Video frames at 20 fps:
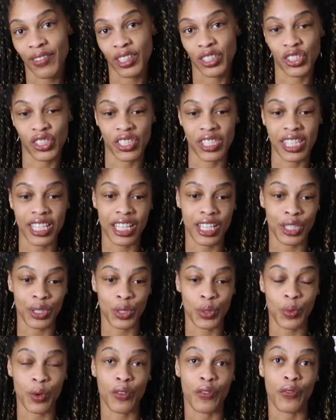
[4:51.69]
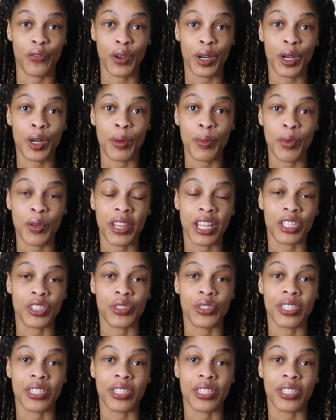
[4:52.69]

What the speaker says: that you're seeking to affirm or that